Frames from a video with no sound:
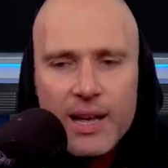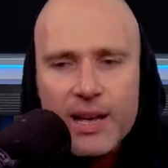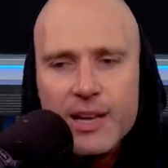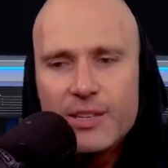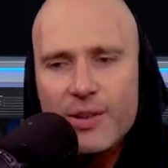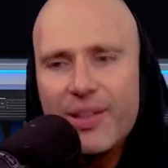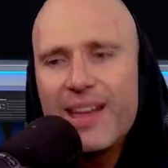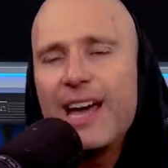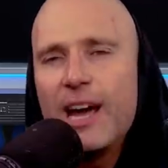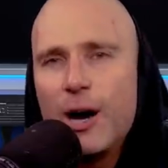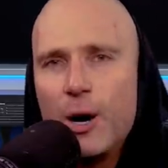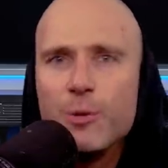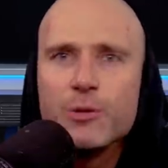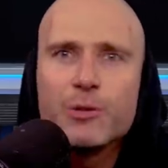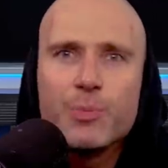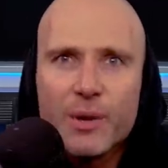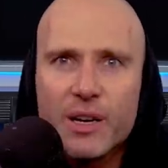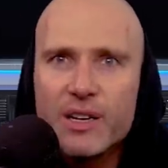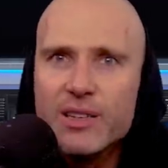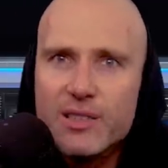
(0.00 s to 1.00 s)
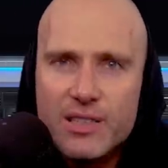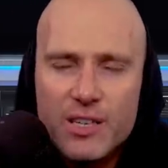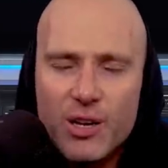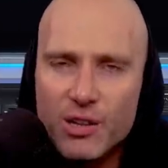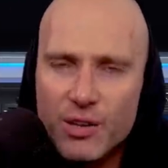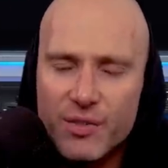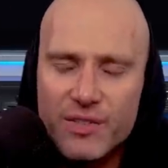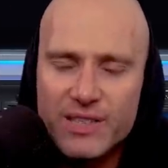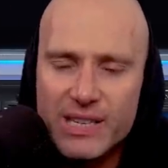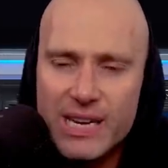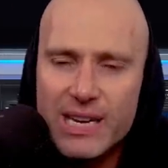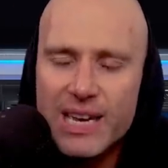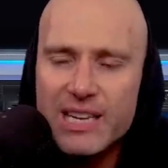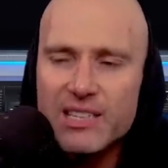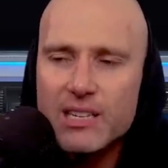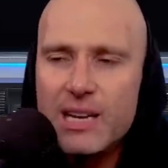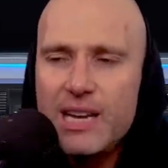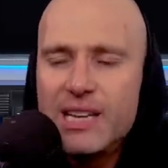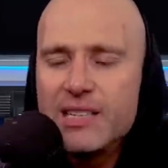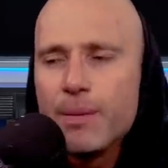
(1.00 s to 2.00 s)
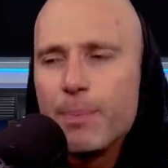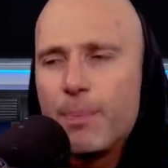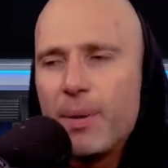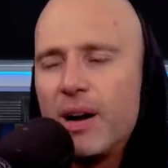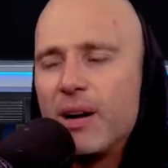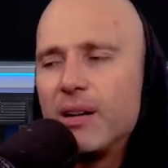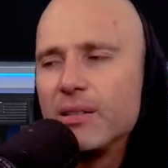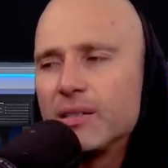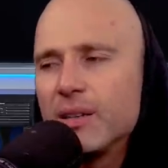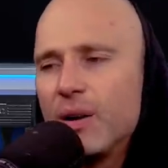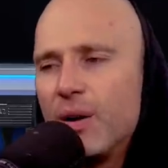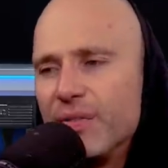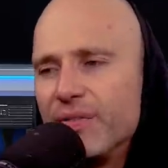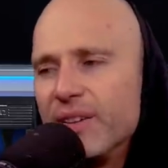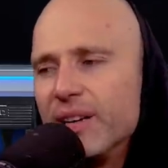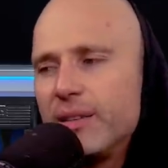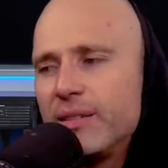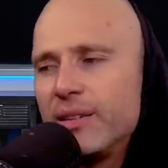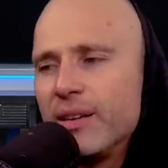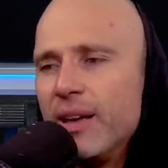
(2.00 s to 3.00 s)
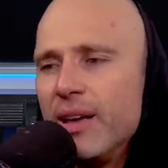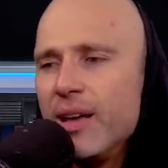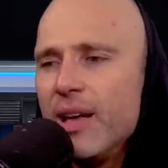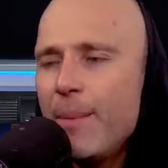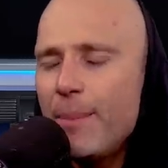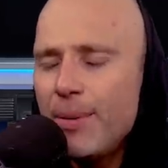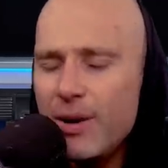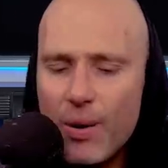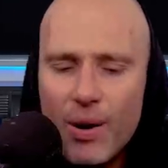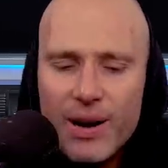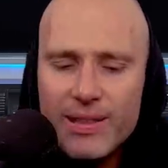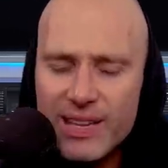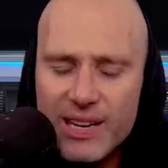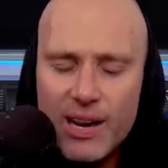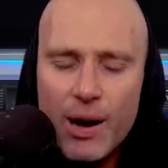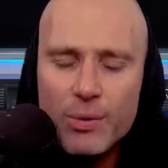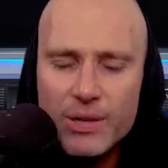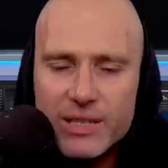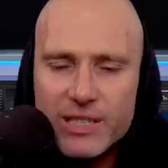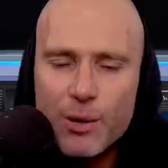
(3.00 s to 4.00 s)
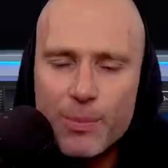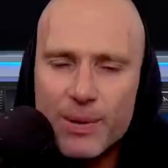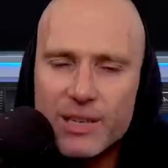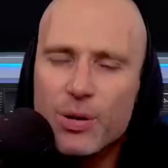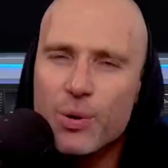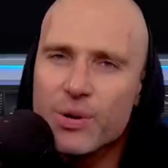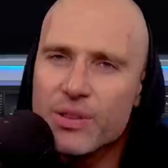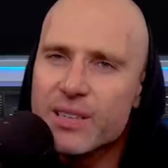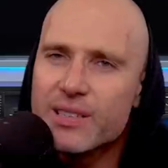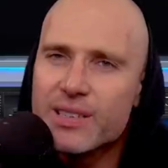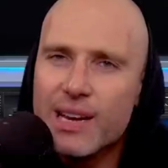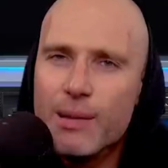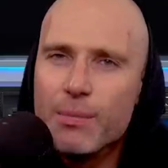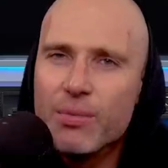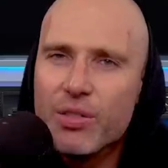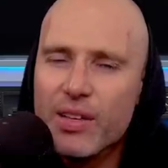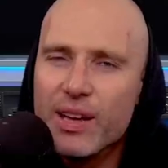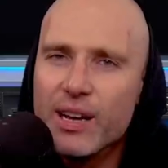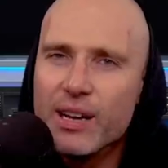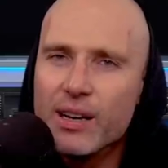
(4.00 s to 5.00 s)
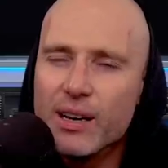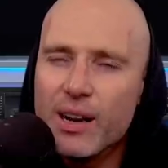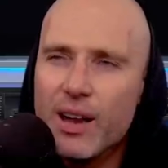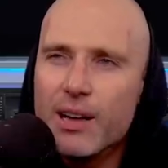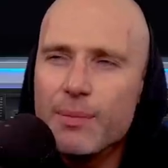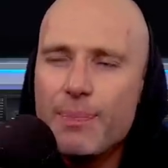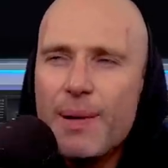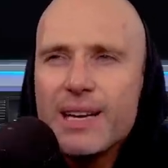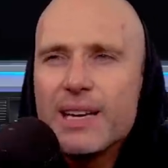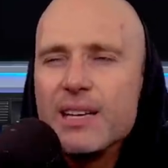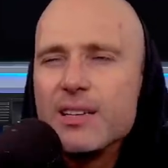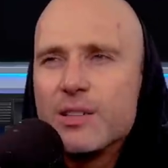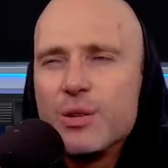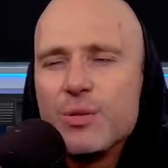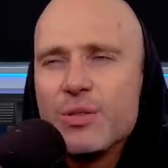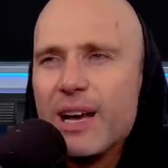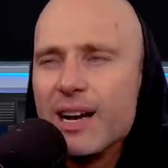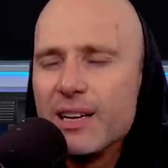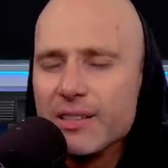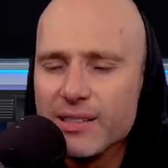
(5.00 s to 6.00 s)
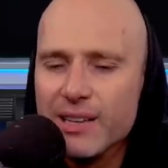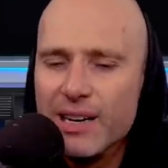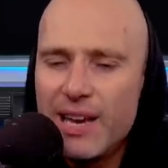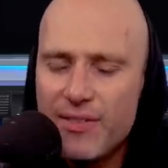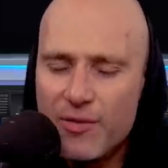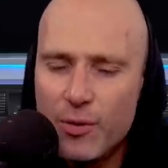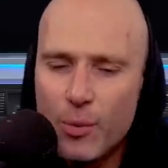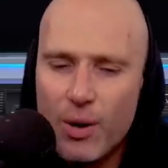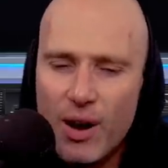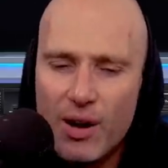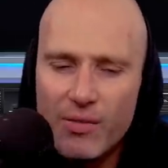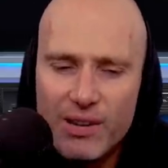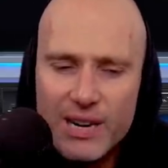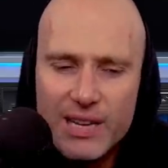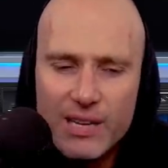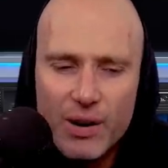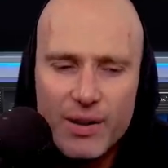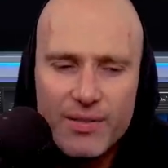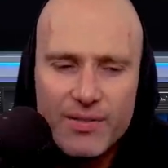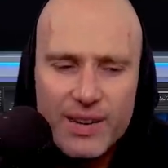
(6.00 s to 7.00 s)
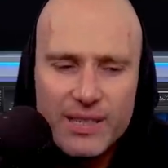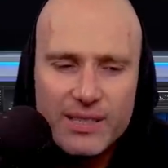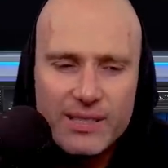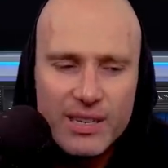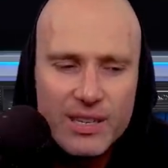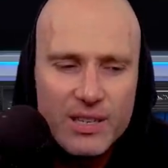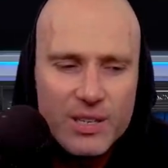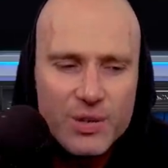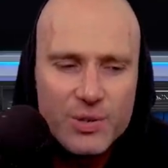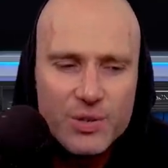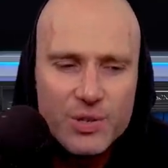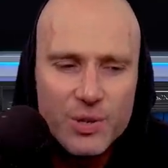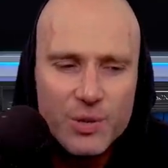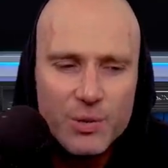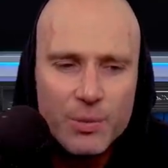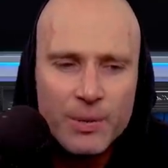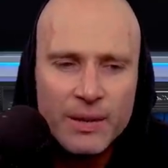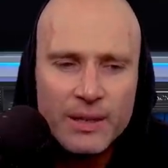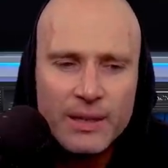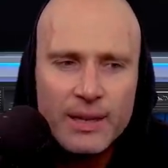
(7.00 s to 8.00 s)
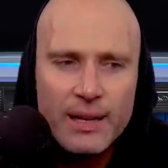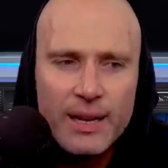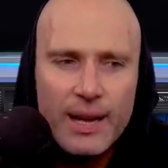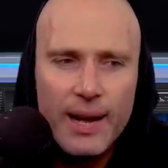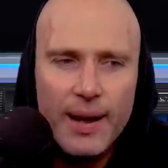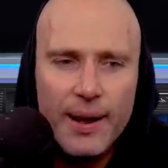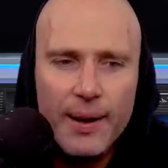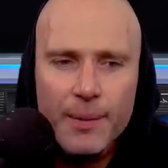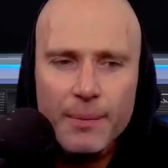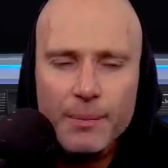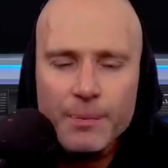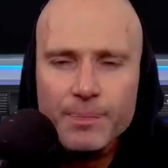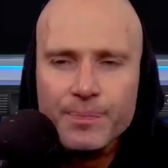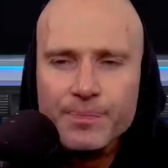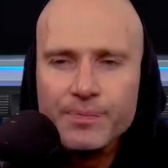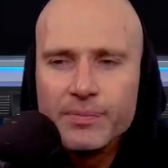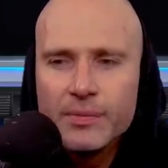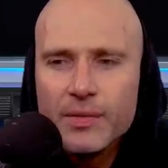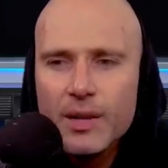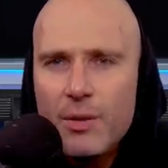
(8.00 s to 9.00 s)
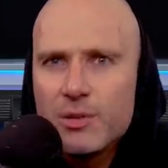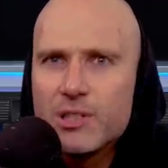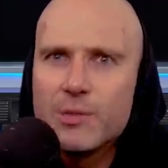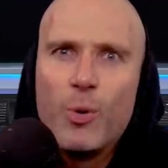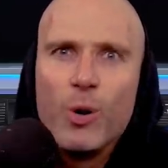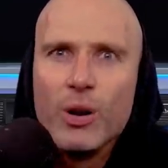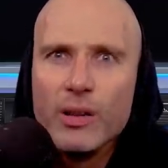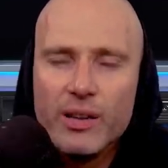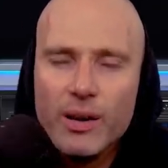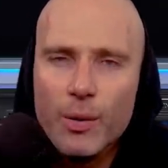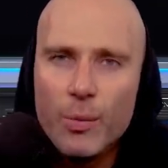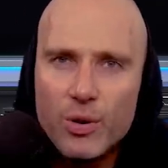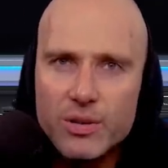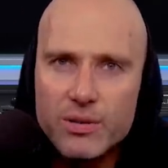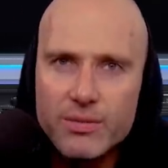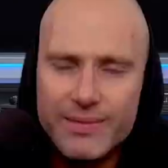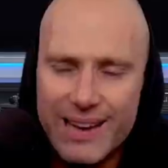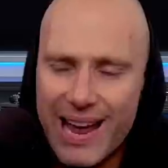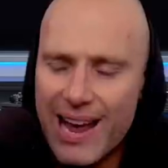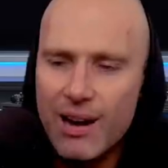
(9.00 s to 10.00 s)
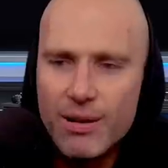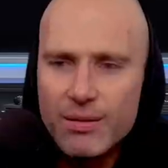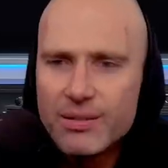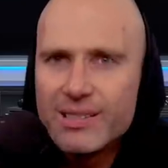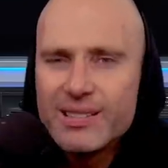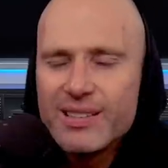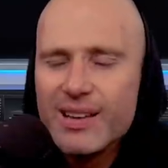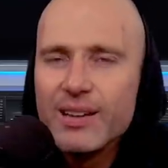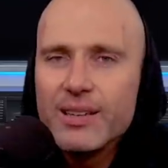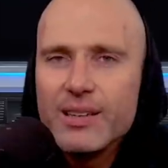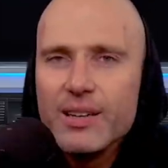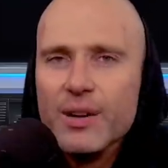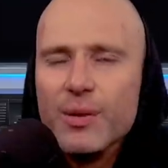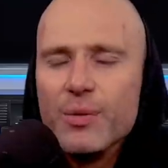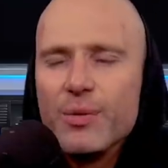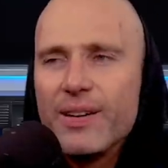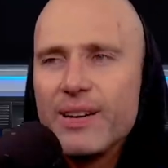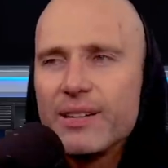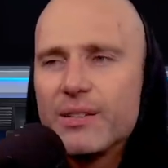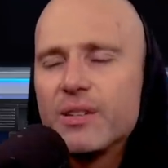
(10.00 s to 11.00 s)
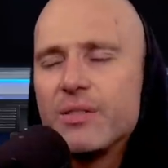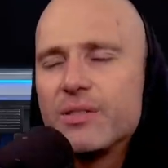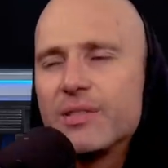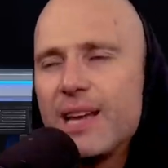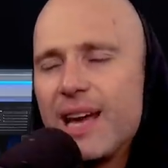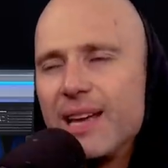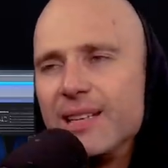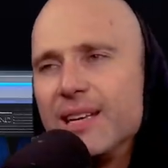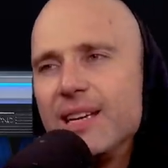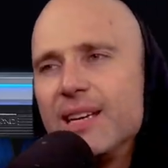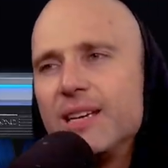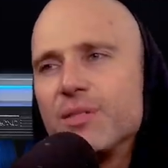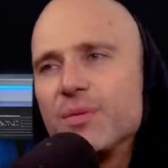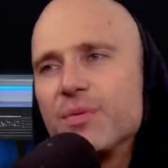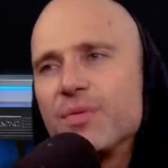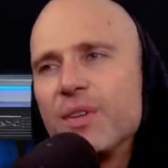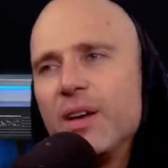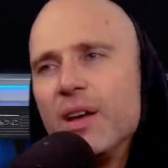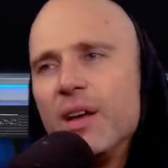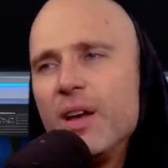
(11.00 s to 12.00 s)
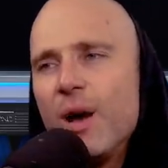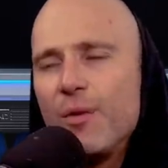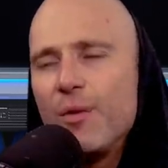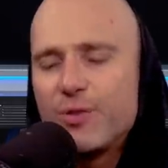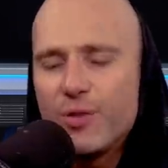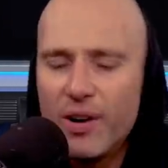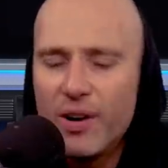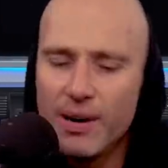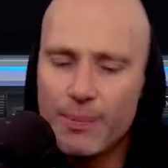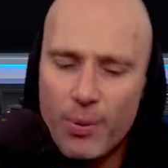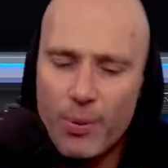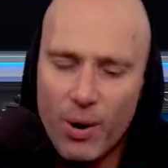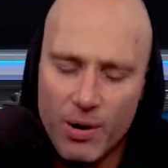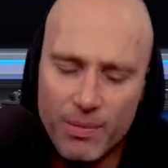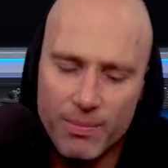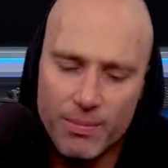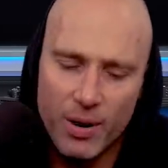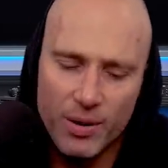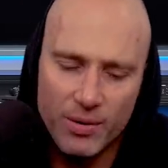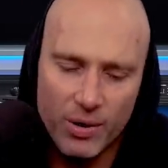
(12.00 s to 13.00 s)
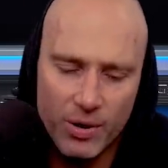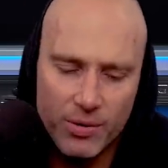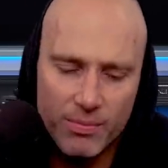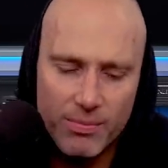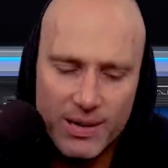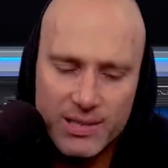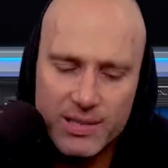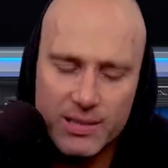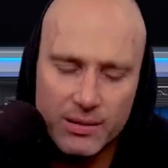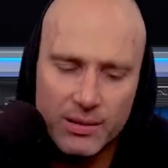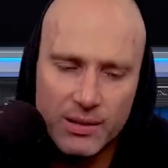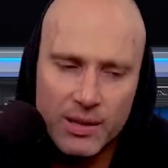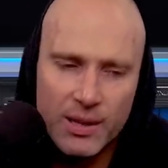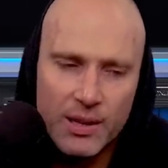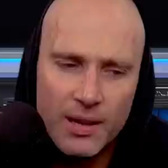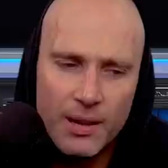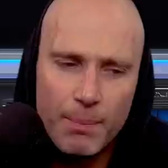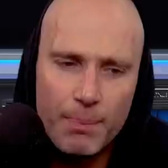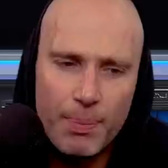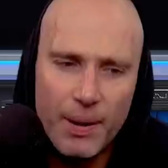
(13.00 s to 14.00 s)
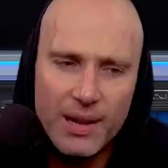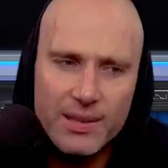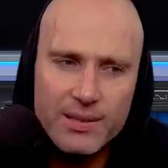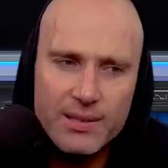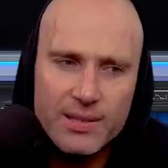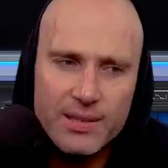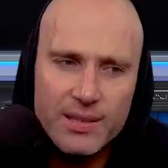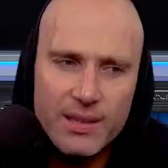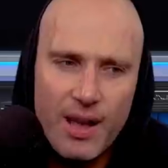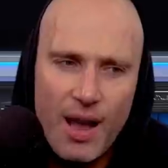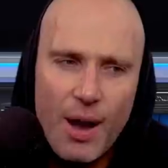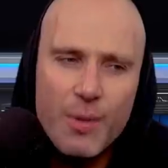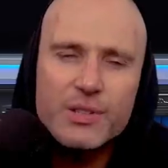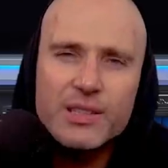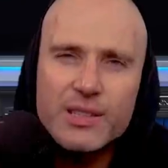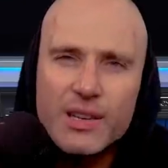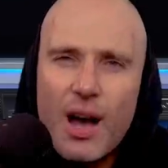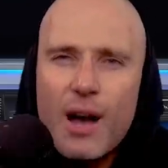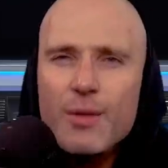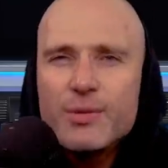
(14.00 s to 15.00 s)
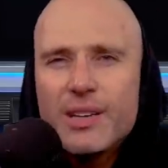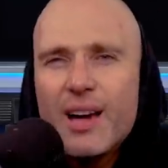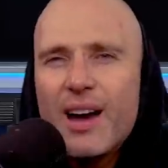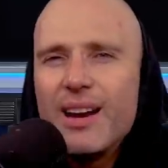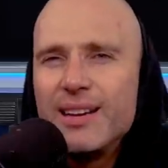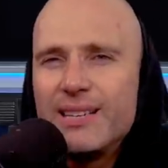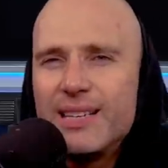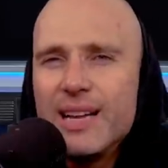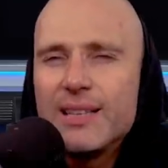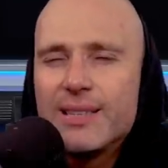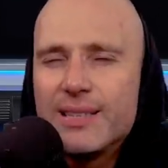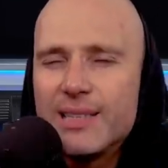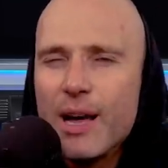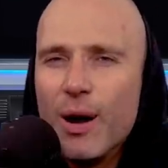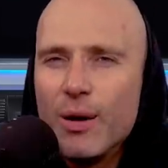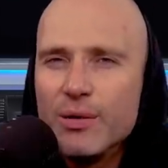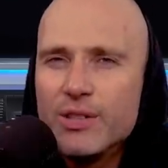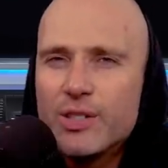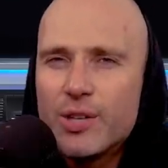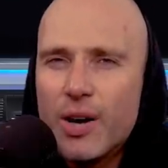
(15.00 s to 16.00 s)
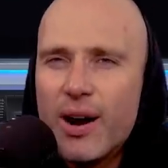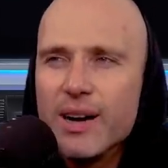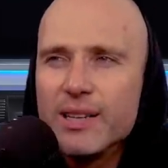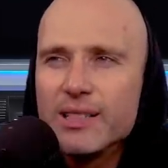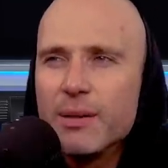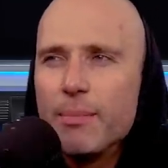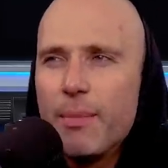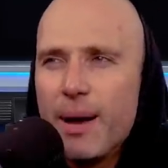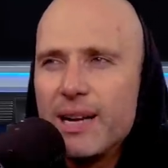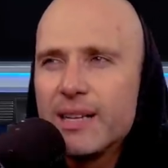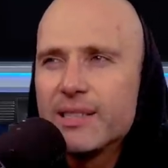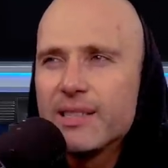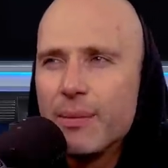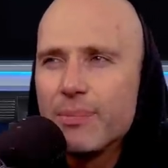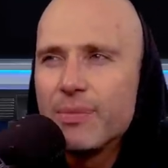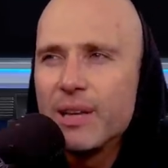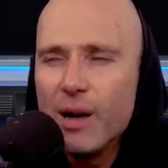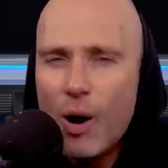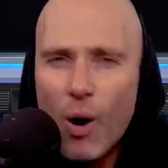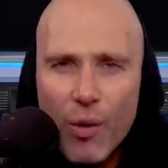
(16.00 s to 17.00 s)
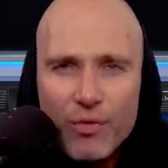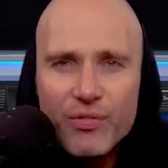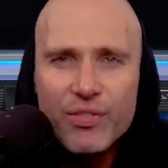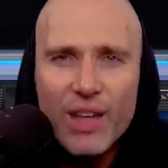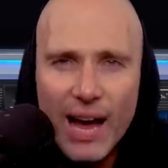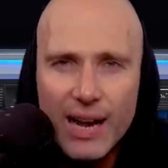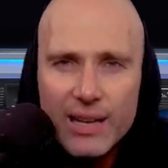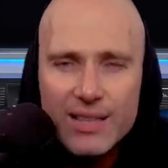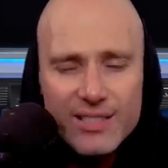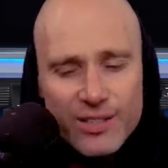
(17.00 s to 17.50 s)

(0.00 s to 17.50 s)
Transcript: So that helps because, you know, the physique is a part of it. But no, I think I still be doing the same thing. Like back in 2011, where I really got invested in YouTube, I was smaller than I was now because, like, you know, we've had a good 10 years of trying to put on muscle. But I was kind of dead set on trying to make something of that.